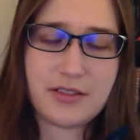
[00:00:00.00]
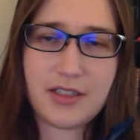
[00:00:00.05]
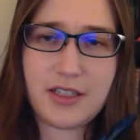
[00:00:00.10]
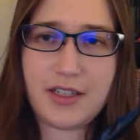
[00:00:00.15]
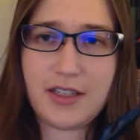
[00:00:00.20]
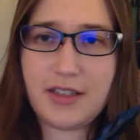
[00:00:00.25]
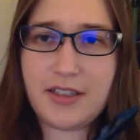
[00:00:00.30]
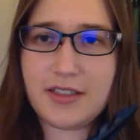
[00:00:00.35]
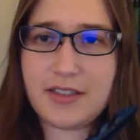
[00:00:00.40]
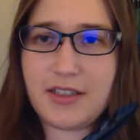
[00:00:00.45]

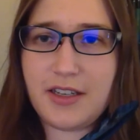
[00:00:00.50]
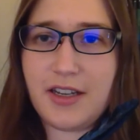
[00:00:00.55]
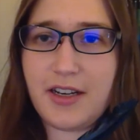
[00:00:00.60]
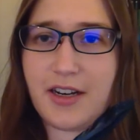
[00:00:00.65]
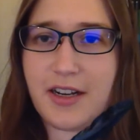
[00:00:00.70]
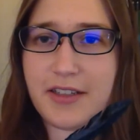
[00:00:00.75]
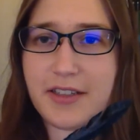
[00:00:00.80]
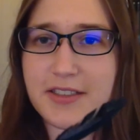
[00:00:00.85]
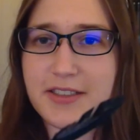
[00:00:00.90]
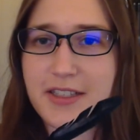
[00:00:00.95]
In
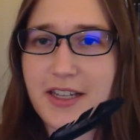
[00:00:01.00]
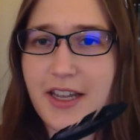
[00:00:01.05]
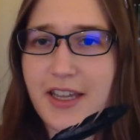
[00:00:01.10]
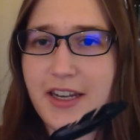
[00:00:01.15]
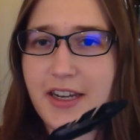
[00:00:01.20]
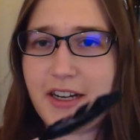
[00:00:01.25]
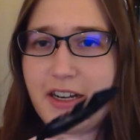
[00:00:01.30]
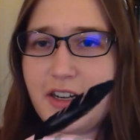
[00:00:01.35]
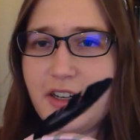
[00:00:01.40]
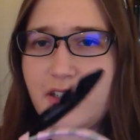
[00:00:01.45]
on the side
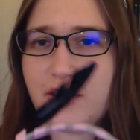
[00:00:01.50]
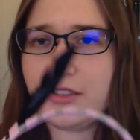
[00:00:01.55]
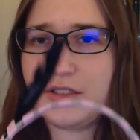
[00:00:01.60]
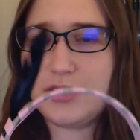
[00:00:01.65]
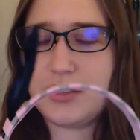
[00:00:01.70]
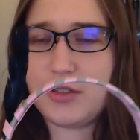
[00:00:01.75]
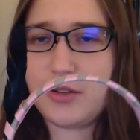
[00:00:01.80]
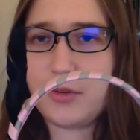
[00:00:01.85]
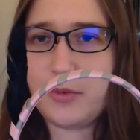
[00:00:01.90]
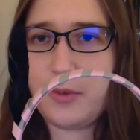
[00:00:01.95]
here,
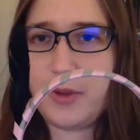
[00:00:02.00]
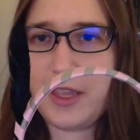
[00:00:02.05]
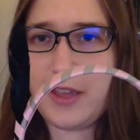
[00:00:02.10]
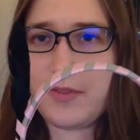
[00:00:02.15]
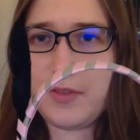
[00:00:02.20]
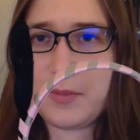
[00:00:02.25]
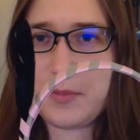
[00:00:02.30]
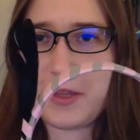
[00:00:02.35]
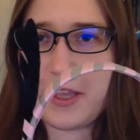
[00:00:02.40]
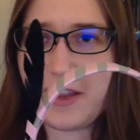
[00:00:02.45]
we
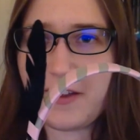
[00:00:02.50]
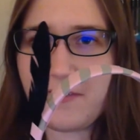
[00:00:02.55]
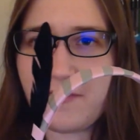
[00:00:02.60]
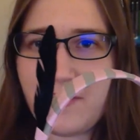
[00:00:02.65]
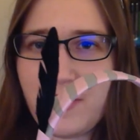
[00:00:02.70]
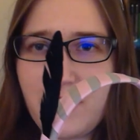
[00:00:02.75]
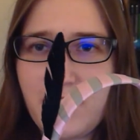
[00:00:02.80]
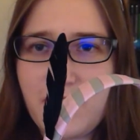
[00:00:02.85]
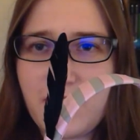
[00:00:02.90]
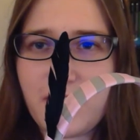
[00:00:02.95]
have a black
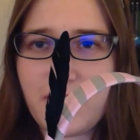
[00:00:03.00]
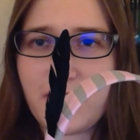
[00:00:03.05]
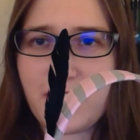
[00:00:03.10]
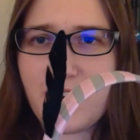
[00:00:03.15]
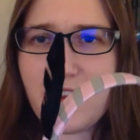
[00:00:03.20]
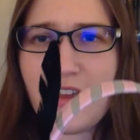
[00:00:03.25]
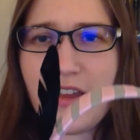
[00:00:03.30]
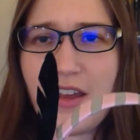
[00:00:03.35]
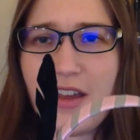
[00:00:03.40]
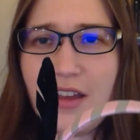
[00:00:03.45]
feather.